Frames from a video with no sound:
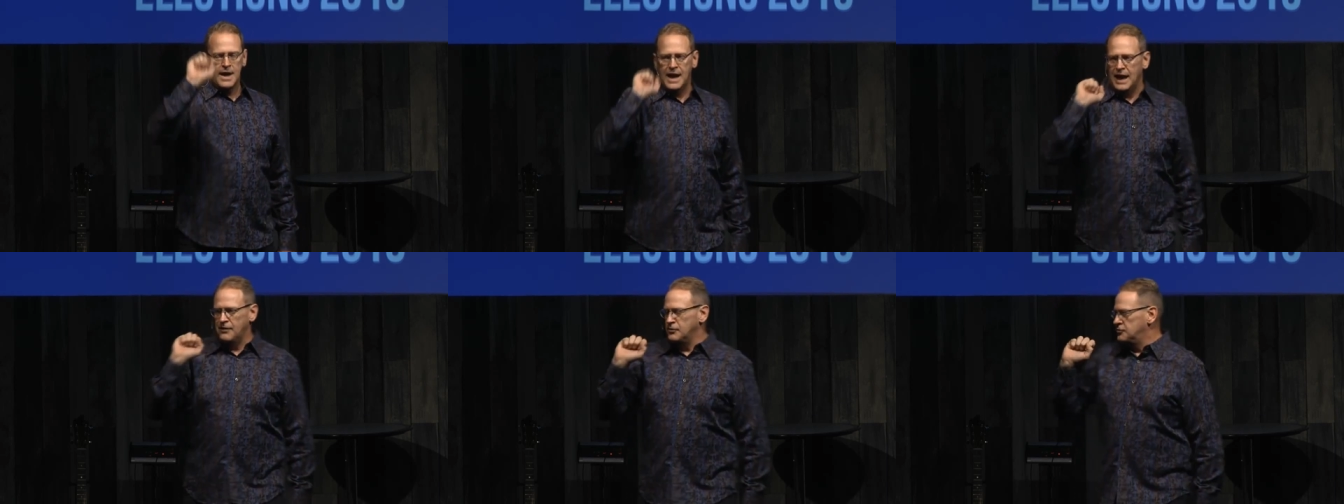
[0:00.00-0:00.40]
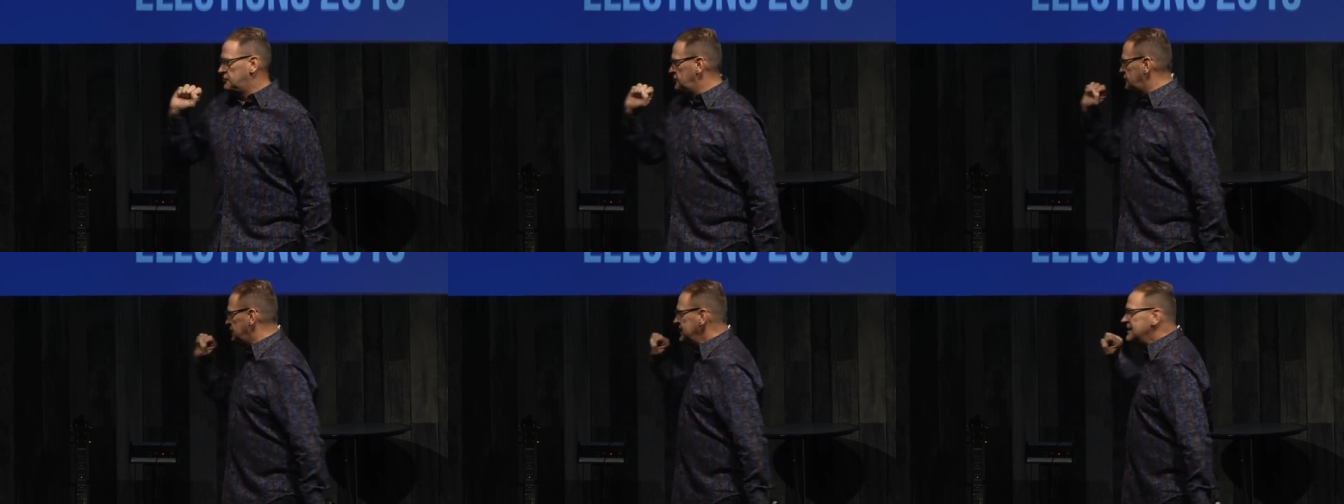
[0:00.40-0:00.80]
and there's
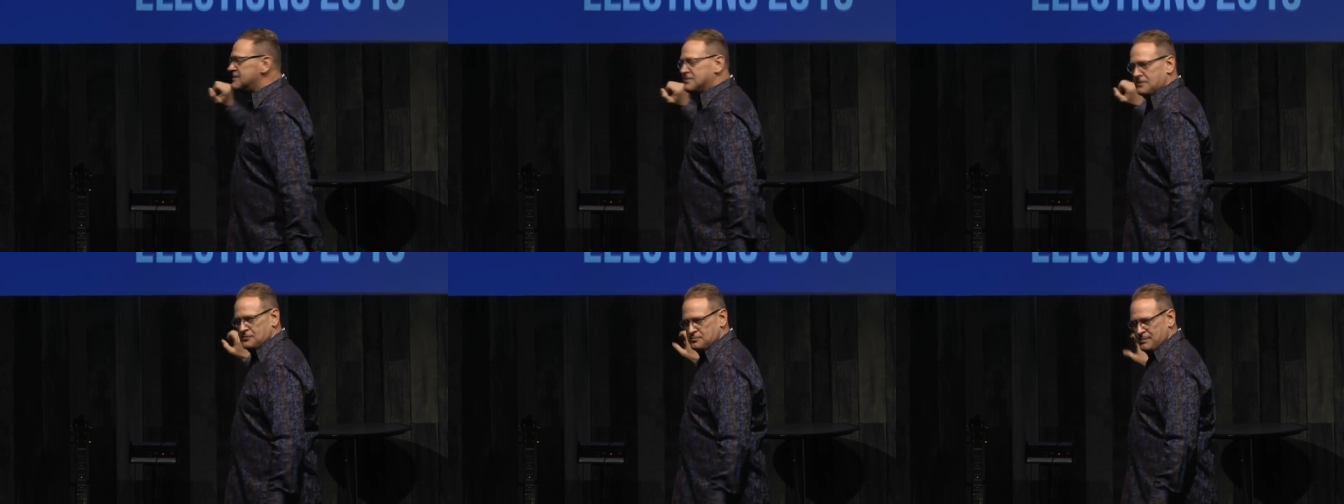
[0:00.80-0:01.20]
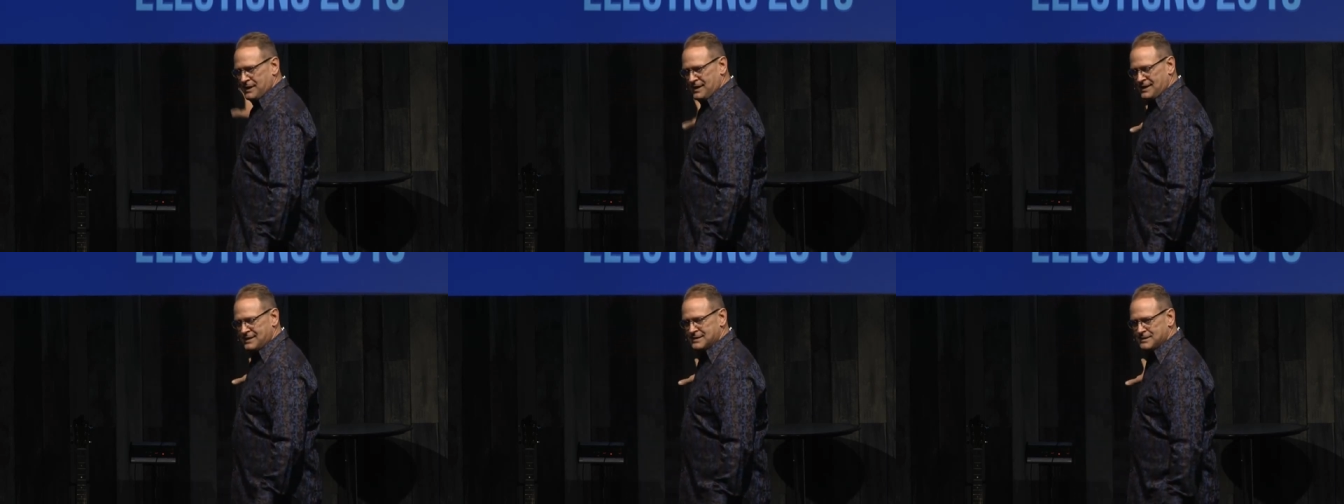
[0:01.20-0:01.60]
Jesus
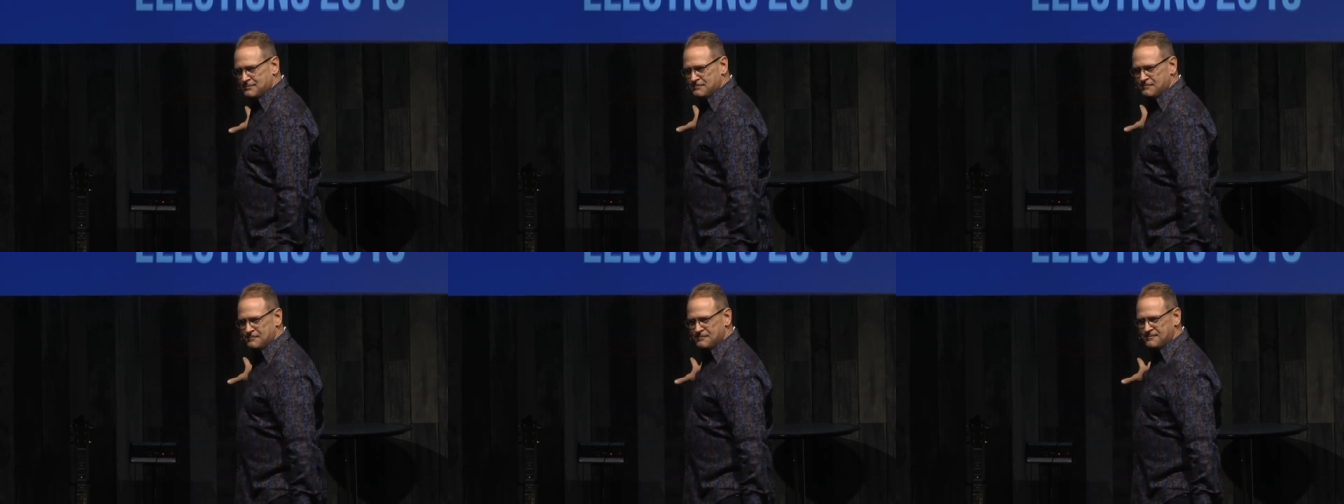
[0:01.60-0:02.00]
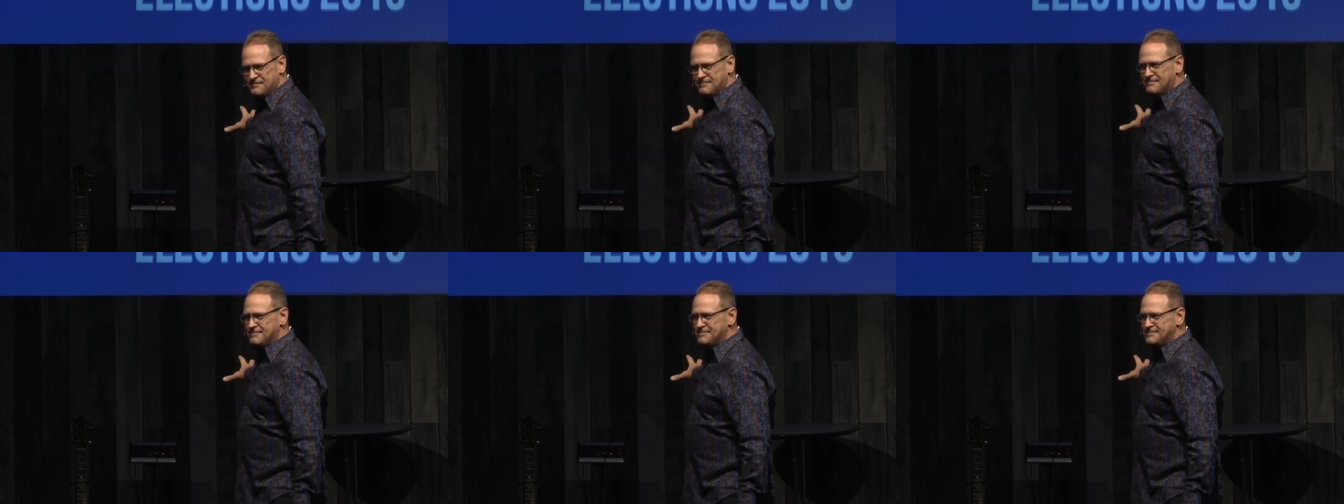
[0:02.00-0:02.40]
behind them.
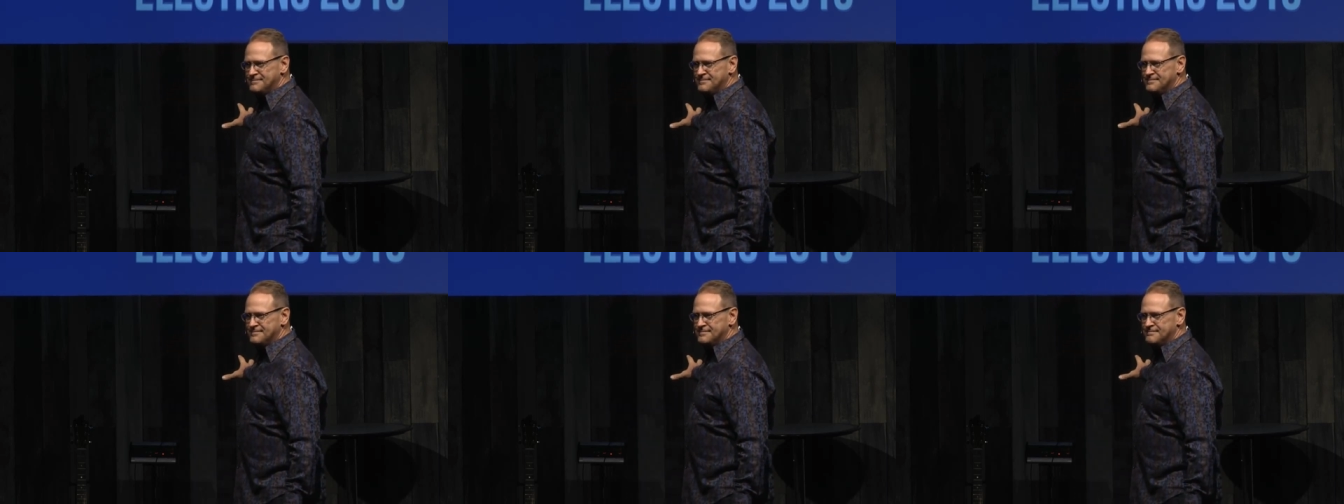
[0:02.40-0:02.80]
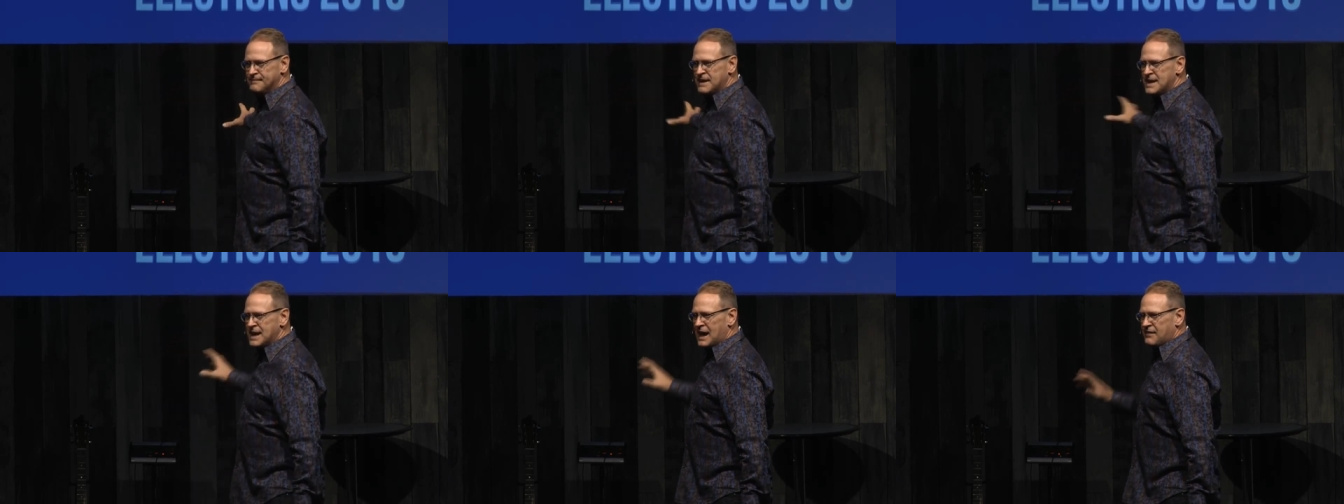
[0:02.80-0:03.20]

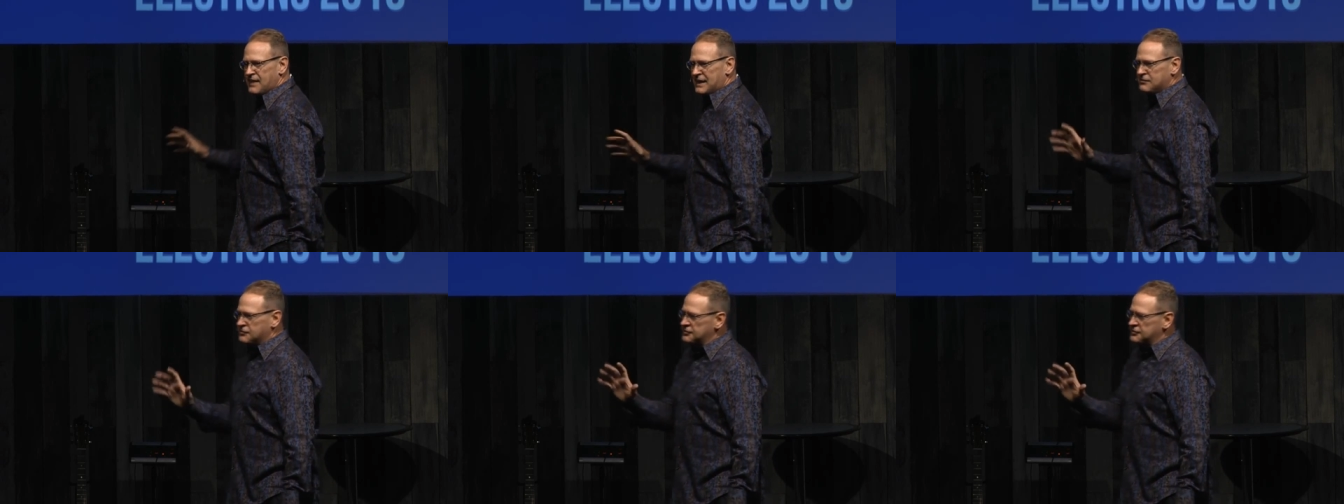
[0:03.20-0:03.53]
And that's